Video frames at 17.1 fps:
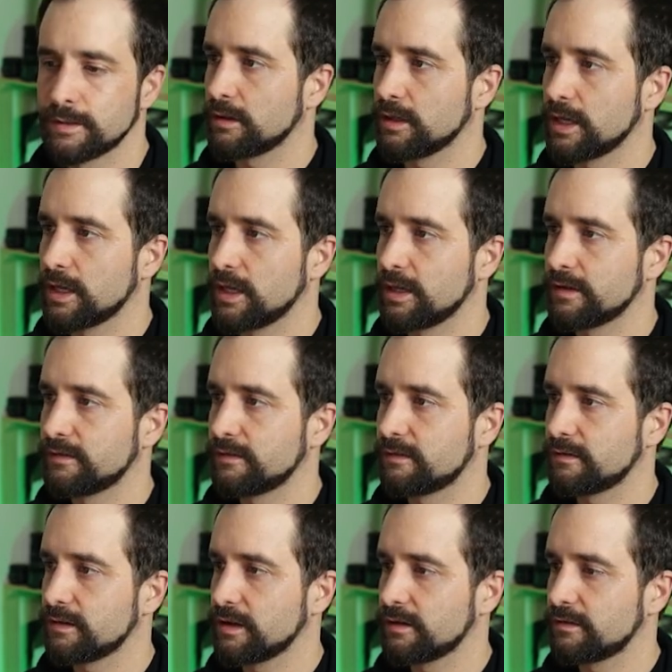Yeah,
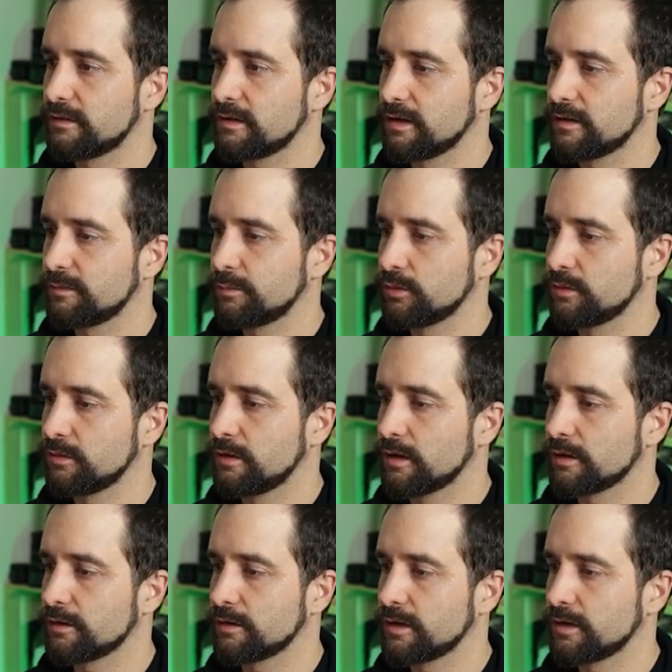let's put
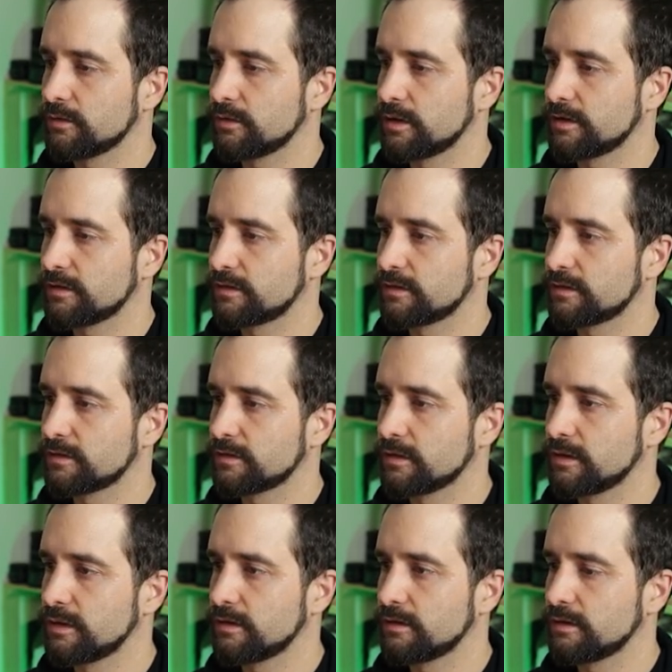down an address
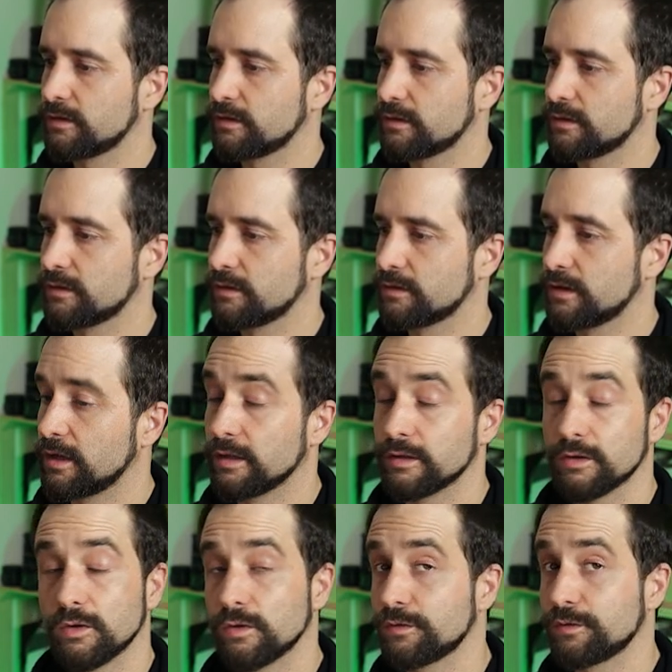and
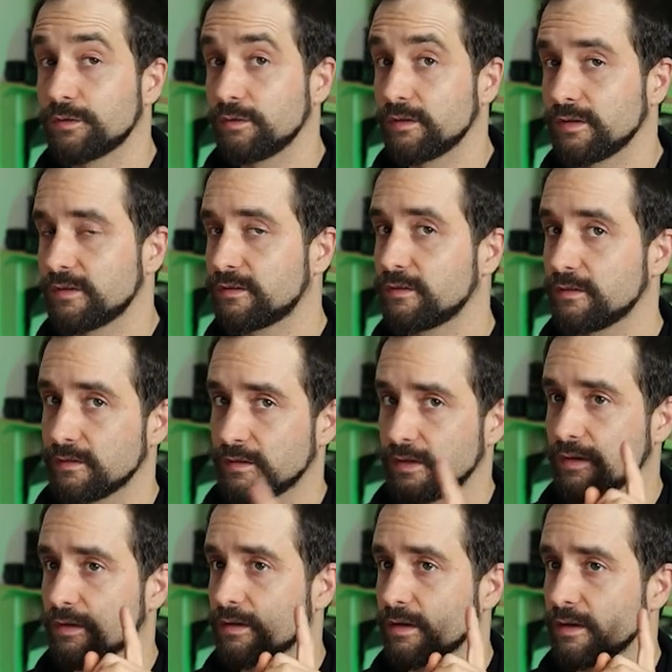go through this
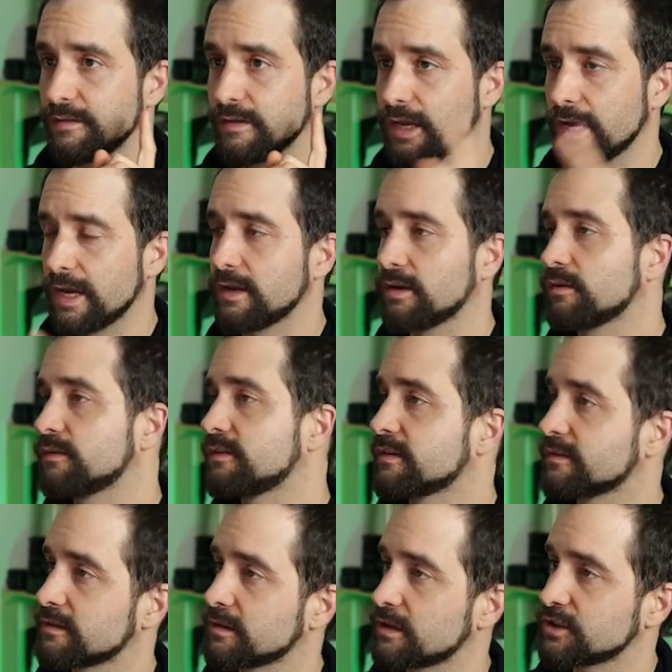until the end of the
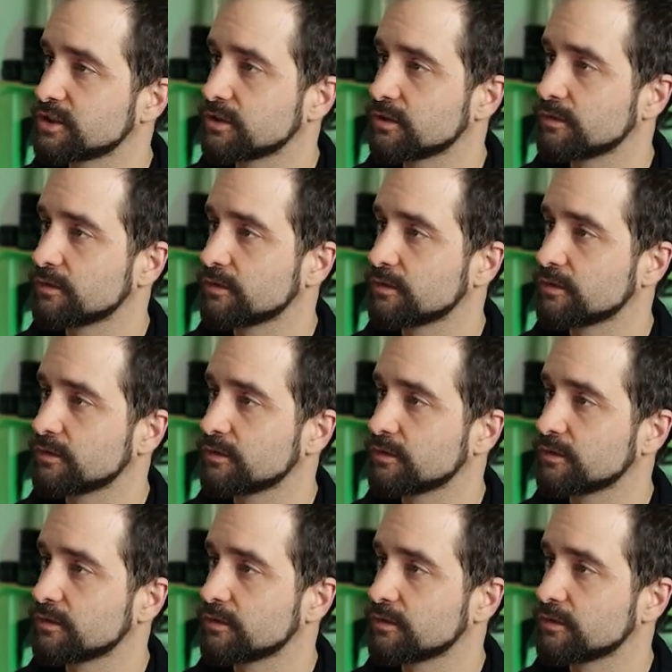installation